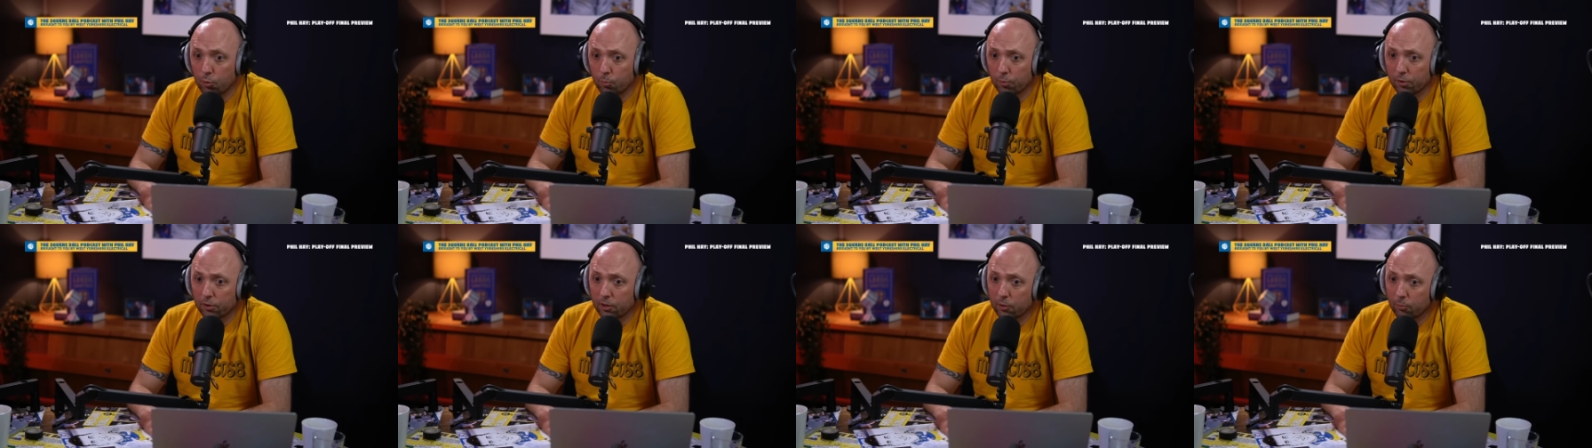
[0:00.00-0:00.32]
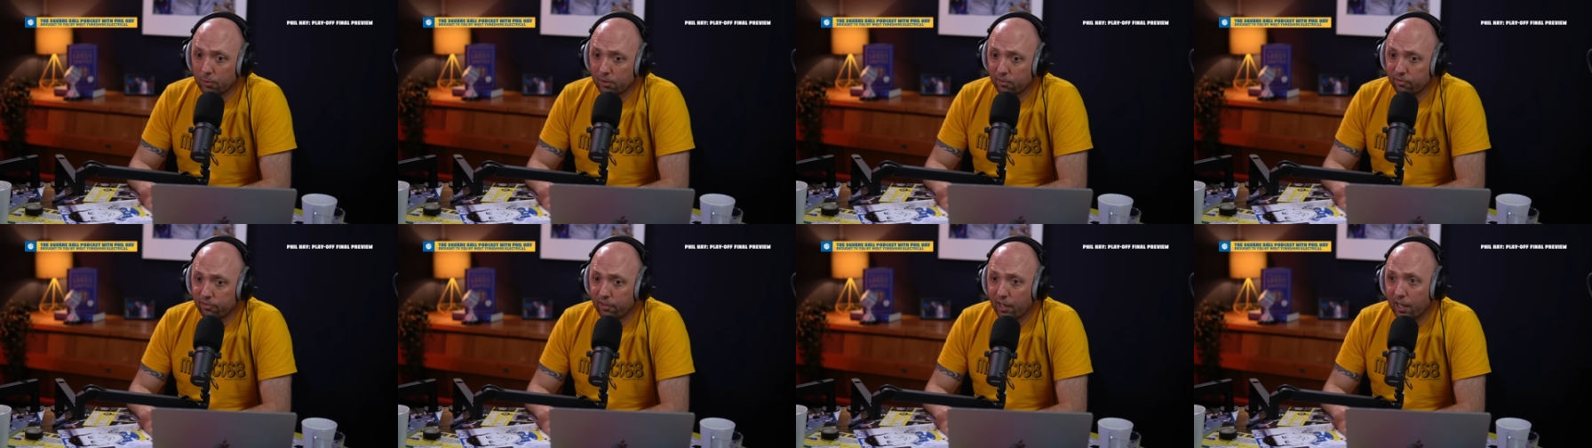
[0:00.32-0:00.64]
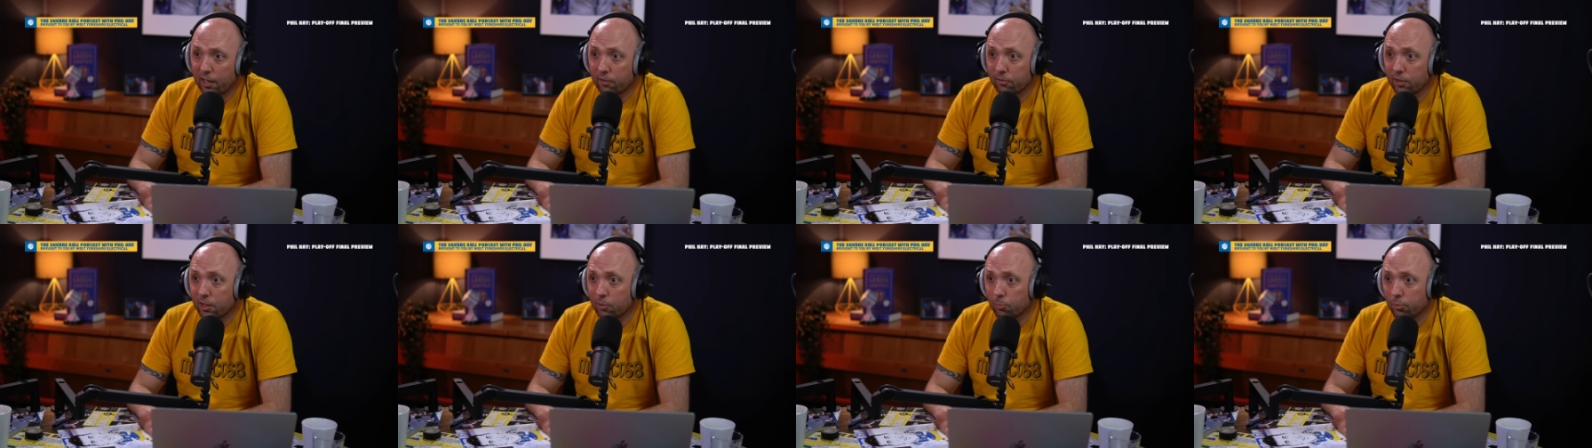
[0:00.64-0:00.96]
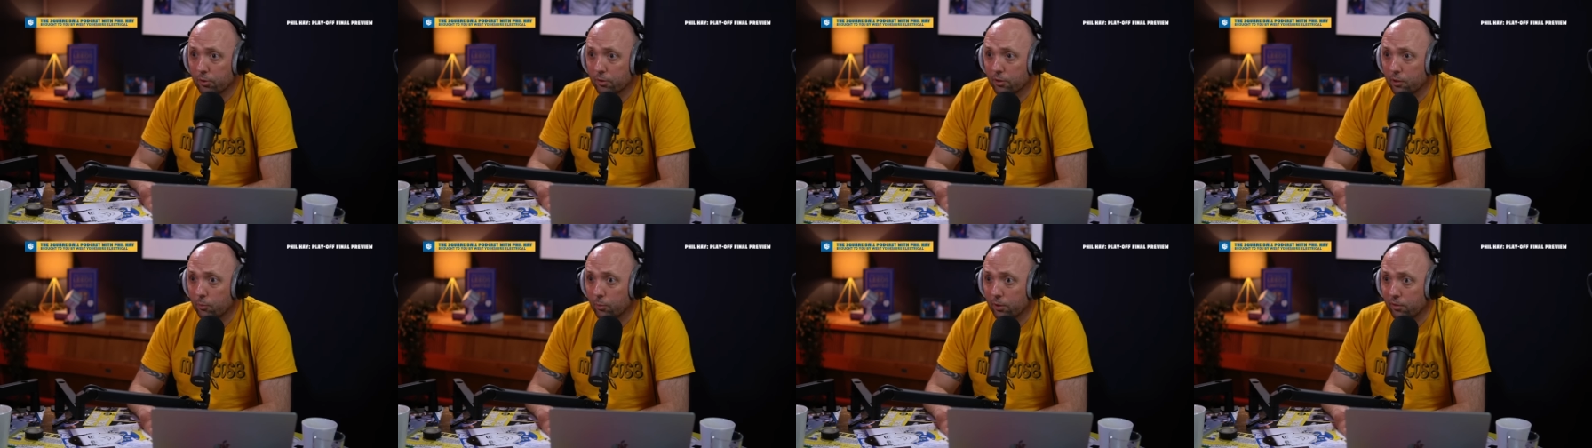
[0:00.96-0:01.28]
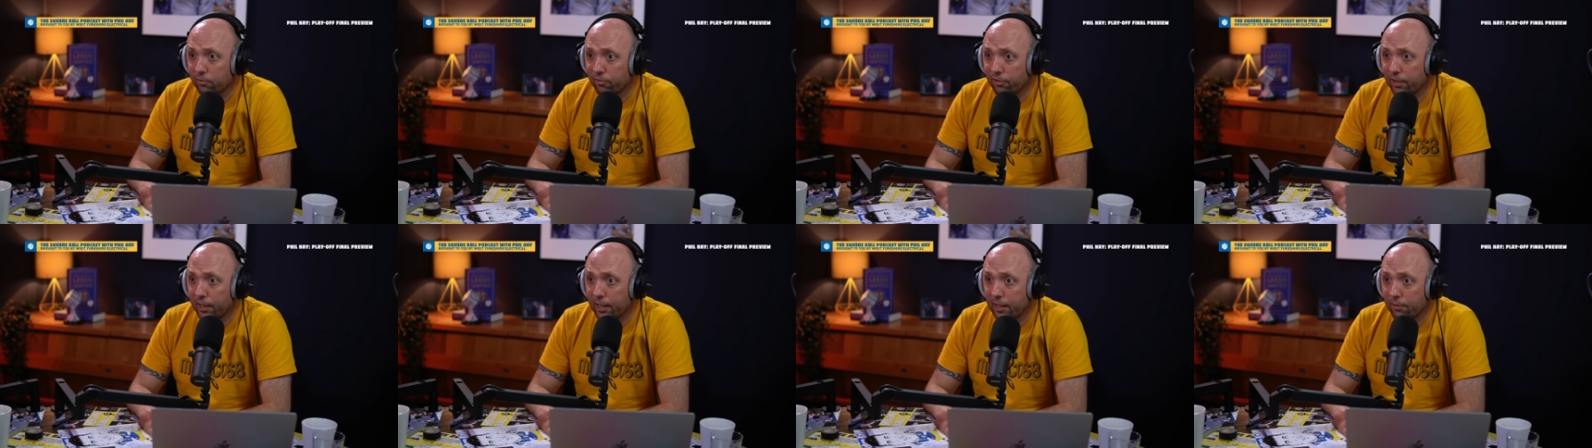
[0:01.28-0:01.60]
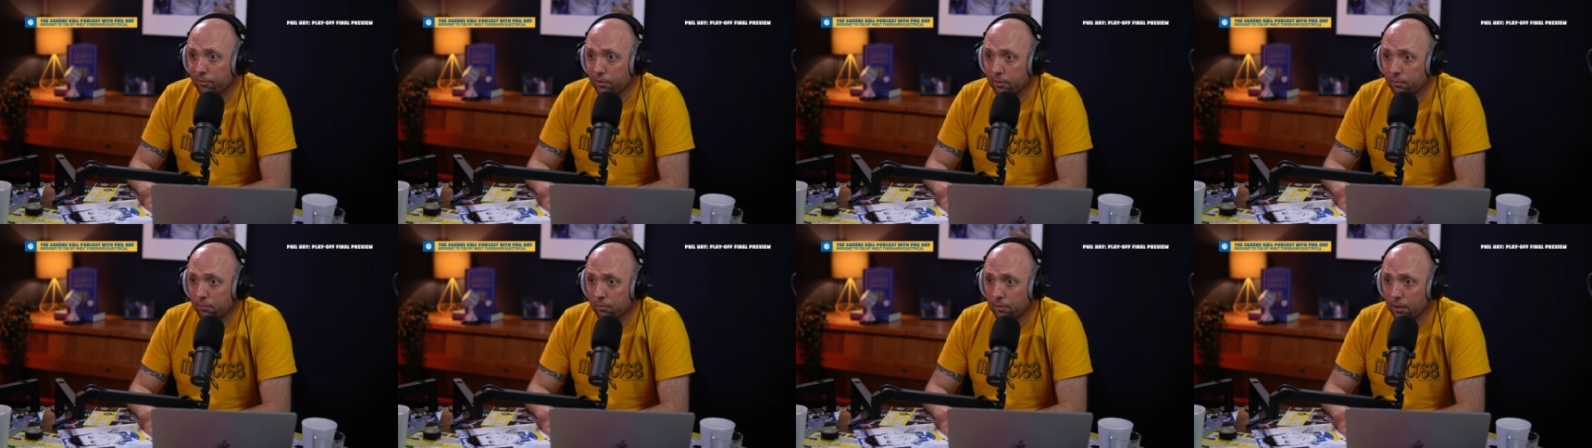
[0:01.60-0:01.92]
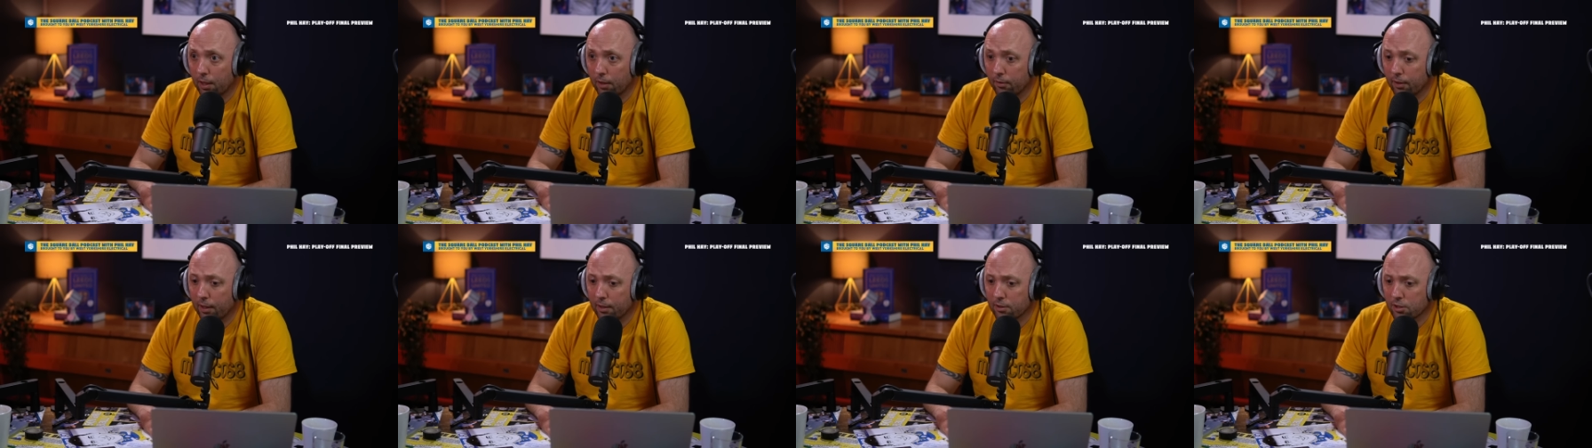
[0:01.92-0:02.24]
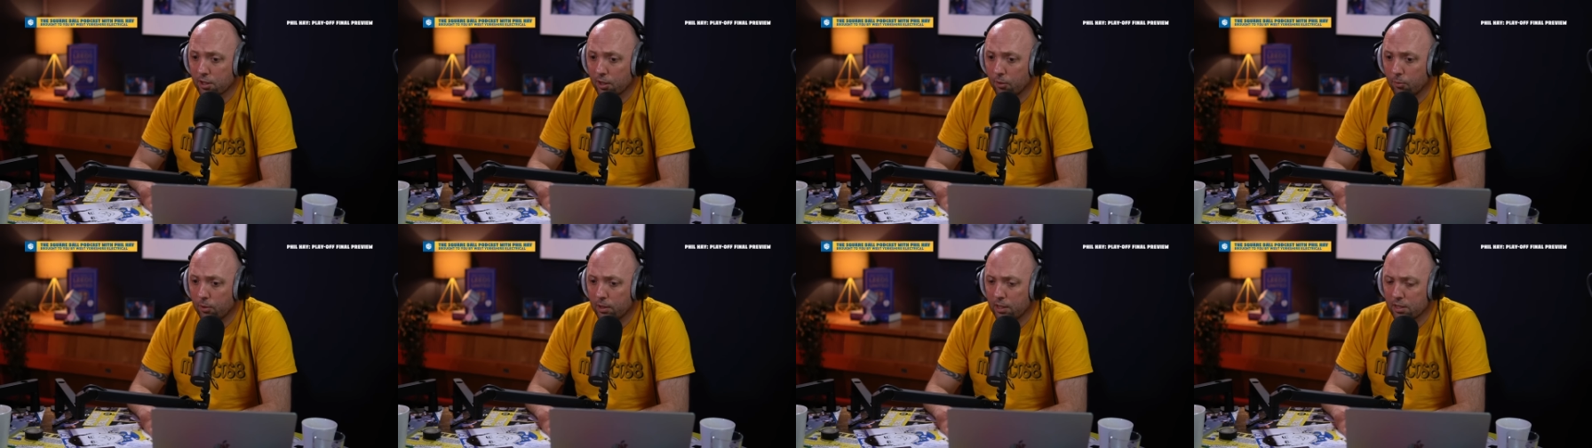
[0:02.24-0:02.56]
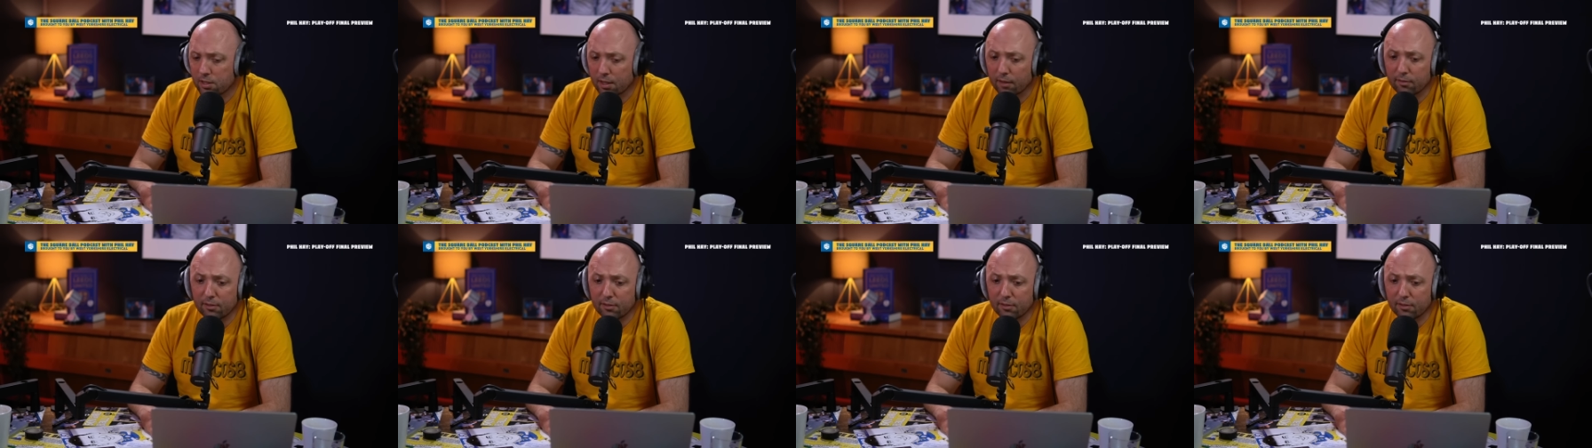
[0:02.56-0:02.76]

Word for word: you probably win five, they probably win five, and, and that's how it is.